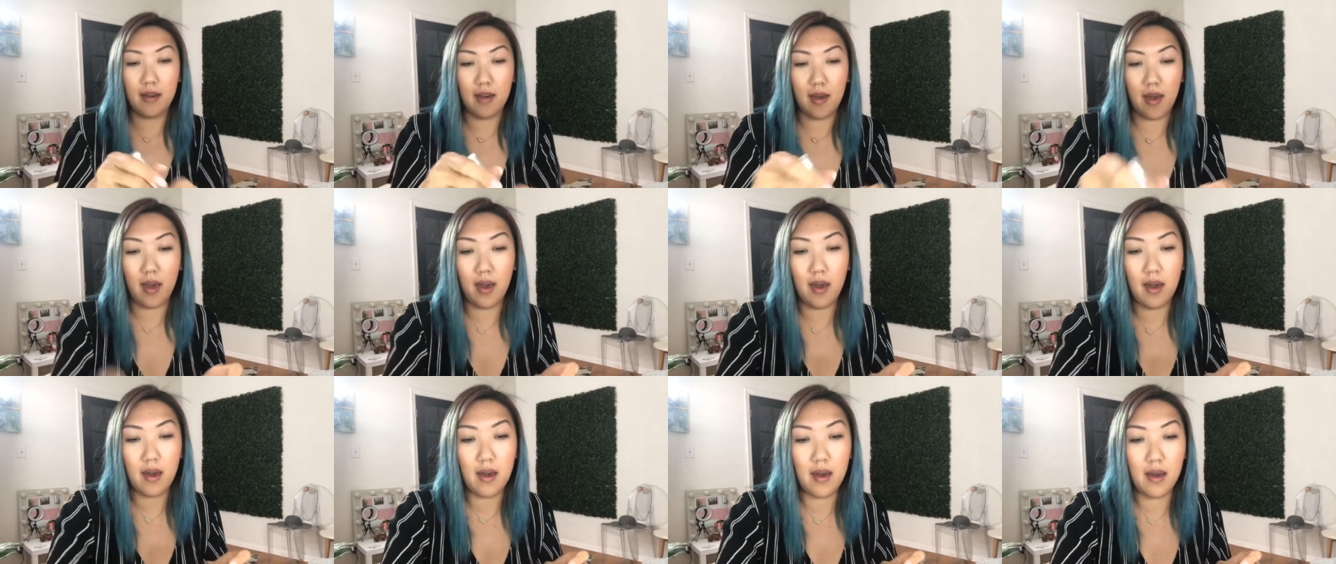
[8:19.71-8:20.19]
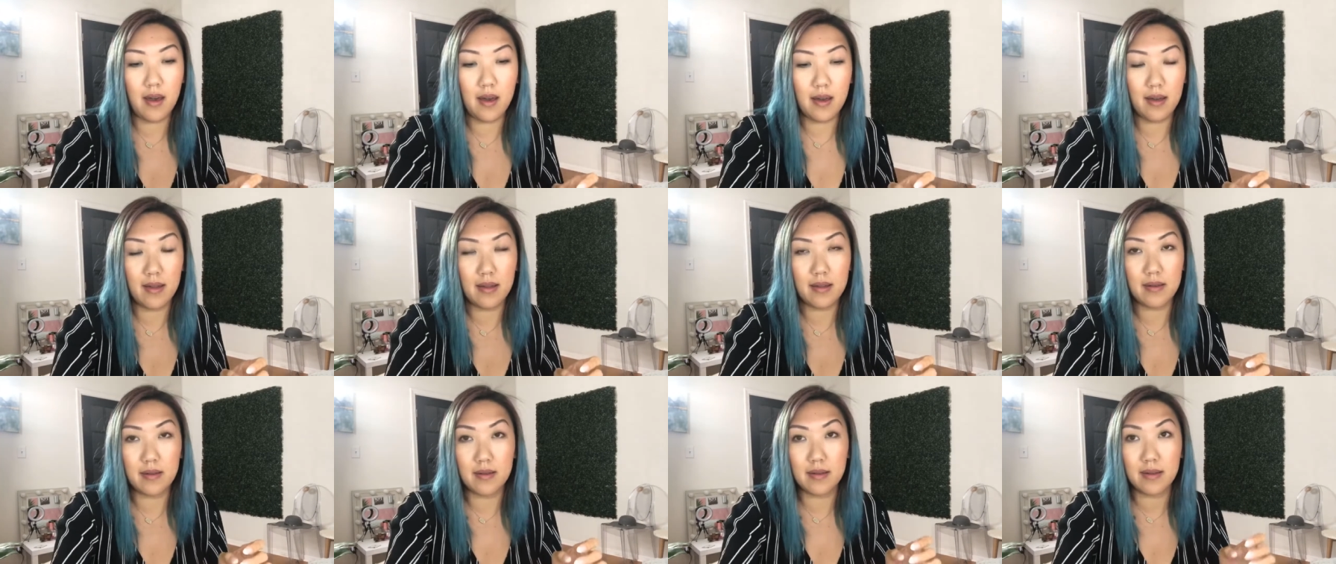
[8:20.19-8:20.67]

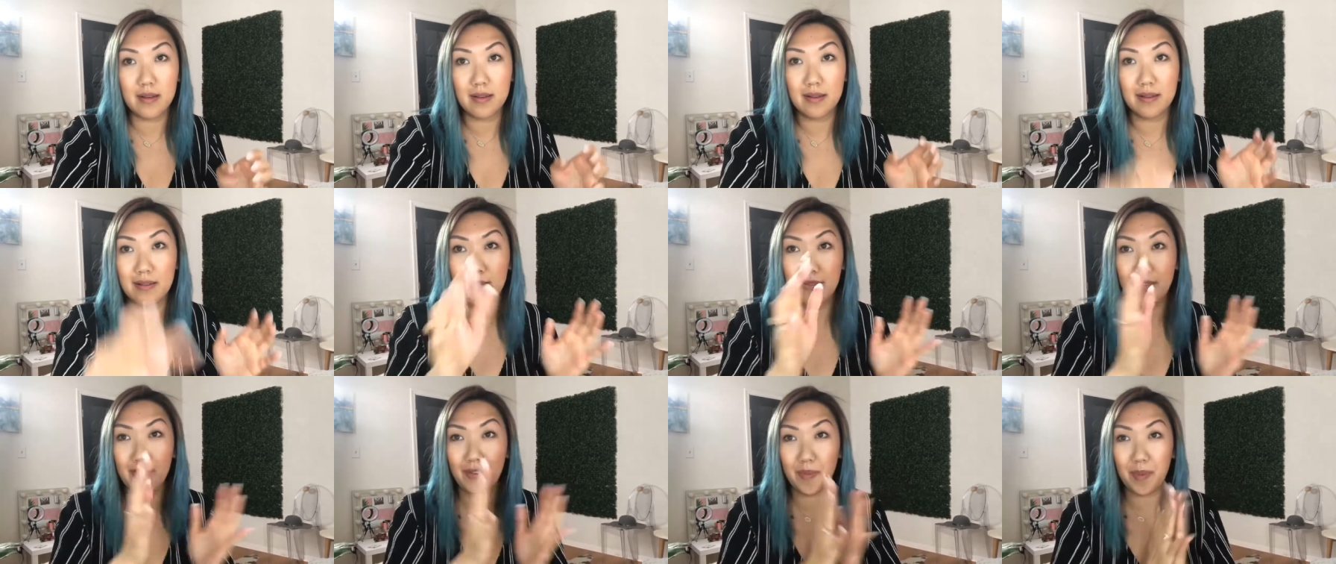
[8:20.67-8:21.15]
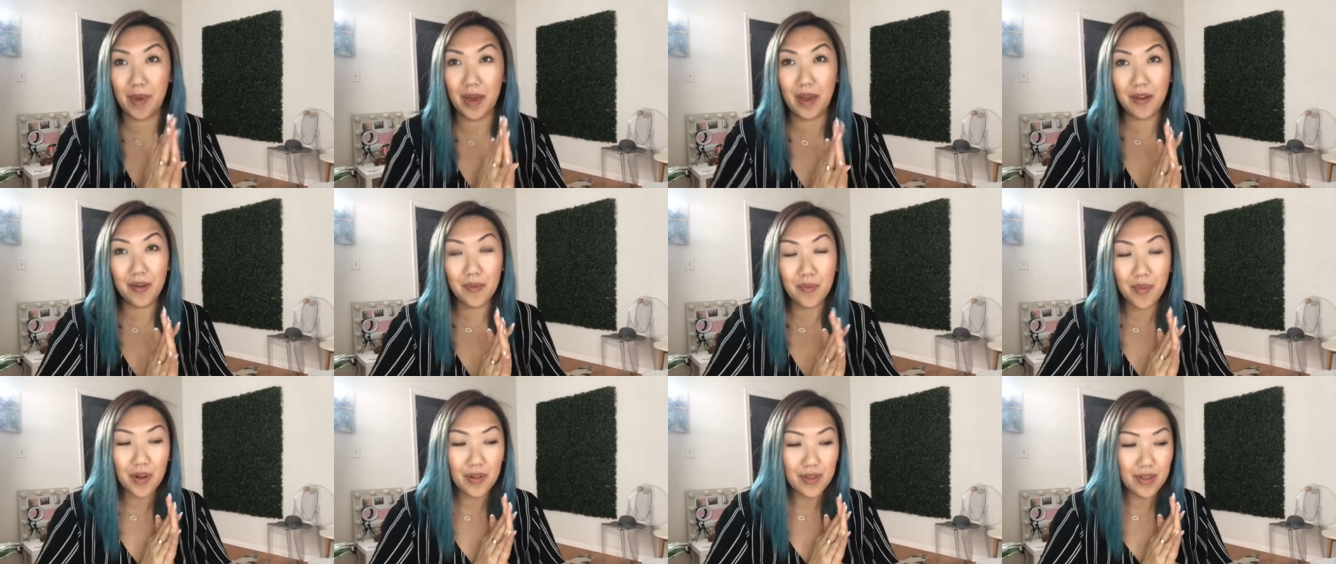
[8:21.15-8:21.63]
And speaking
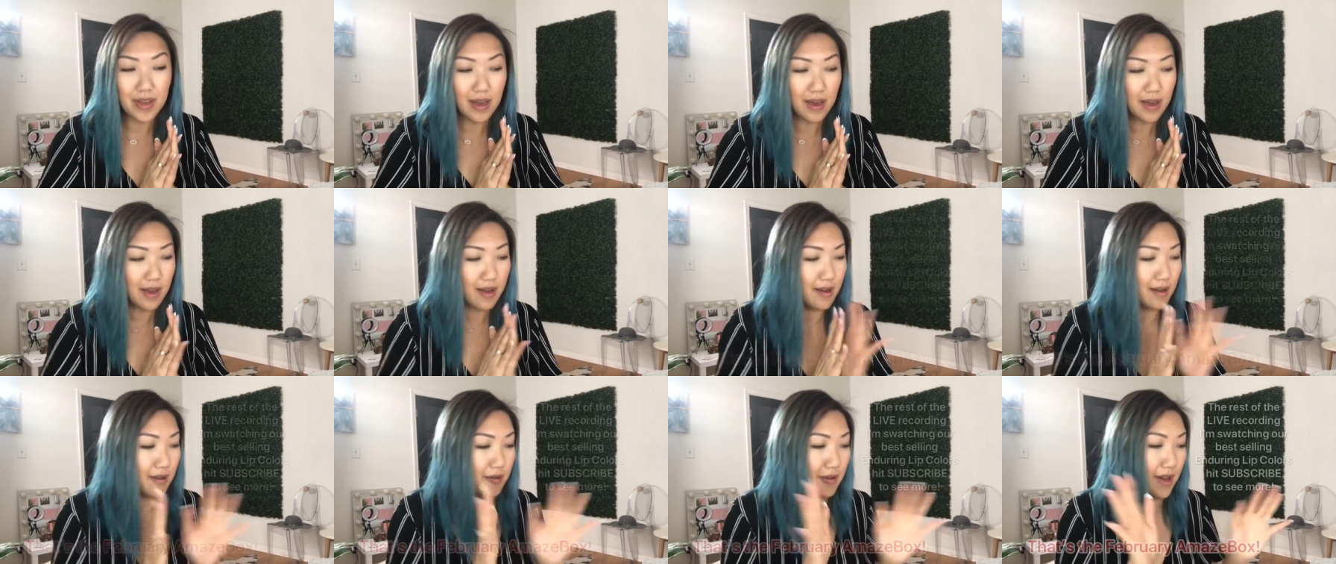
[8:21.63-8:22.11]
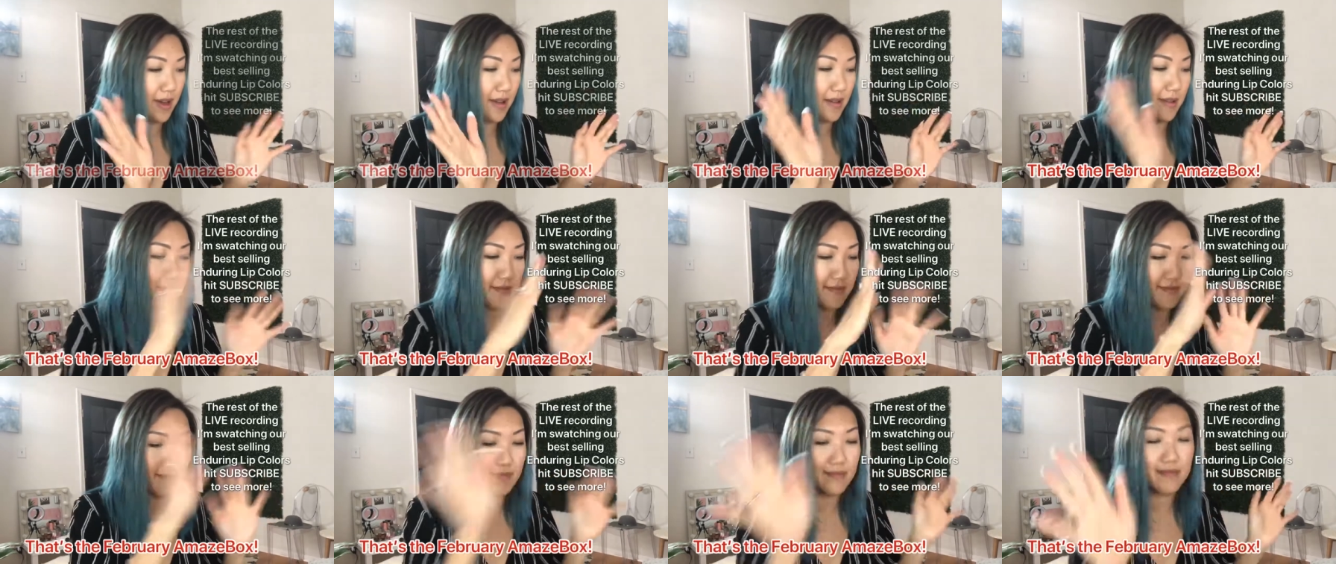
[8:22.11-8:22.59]
of Birthday Cake,
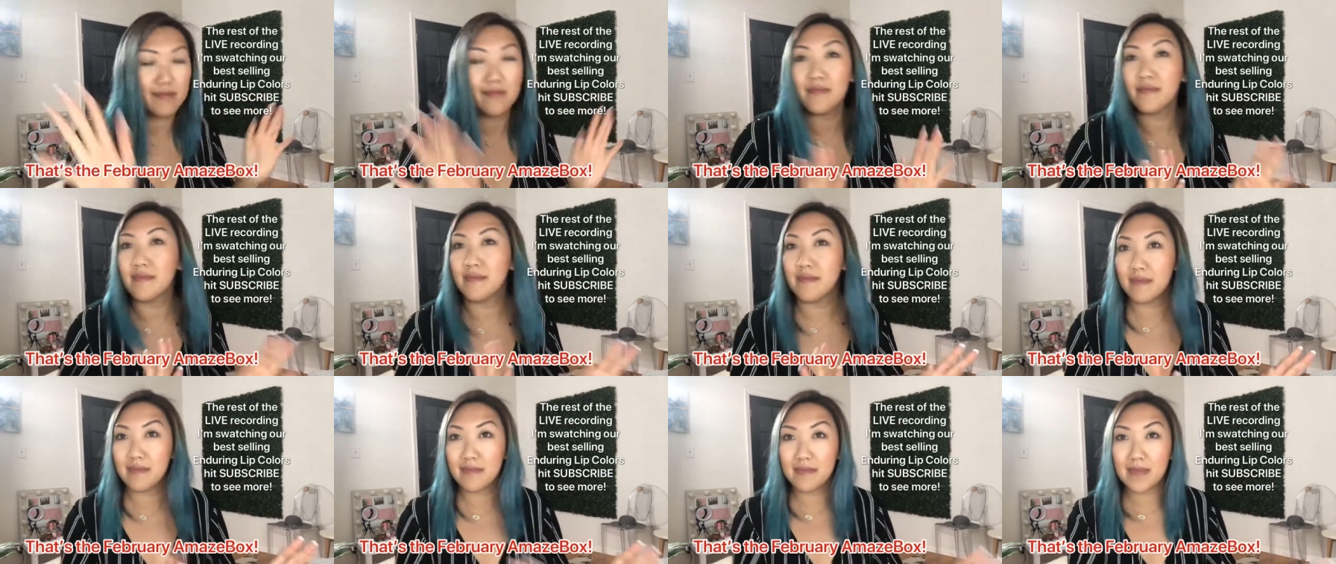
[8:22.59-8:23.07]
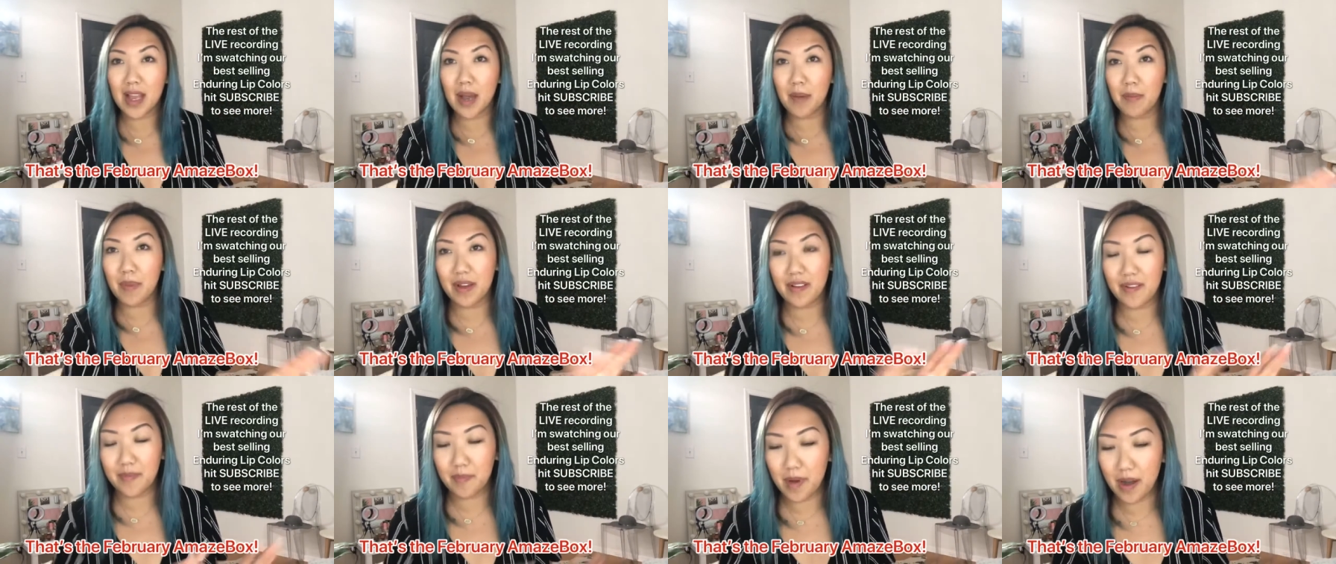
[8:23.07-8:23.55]
okay,
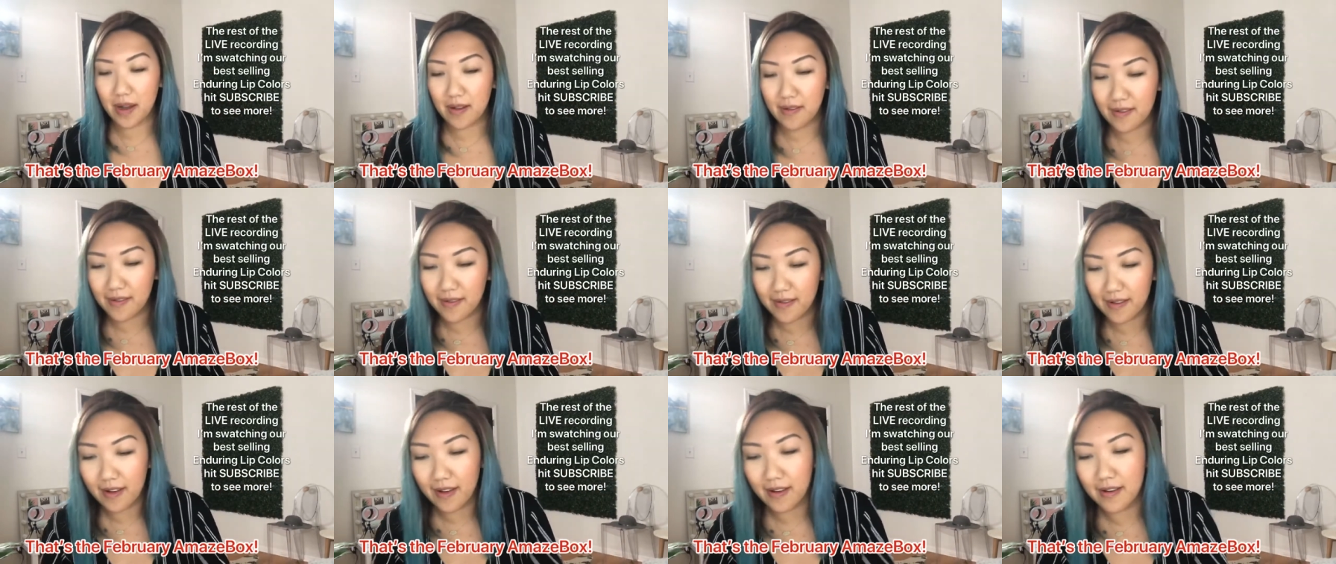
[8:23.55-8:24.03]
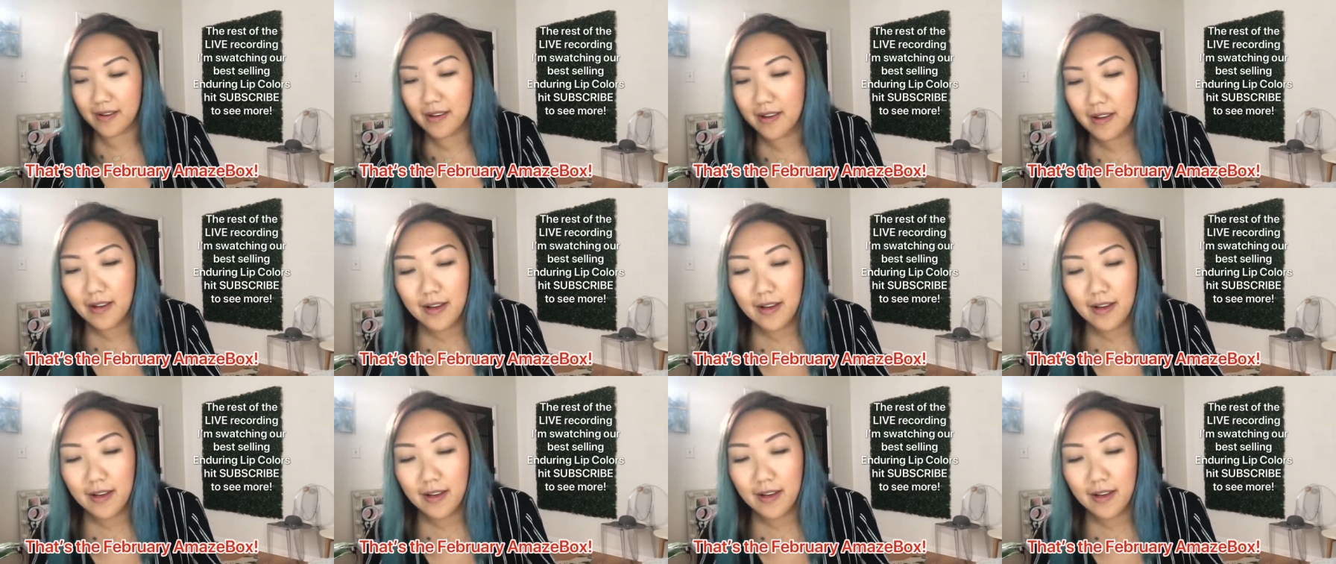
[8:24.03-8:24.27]
AmazeBox is done.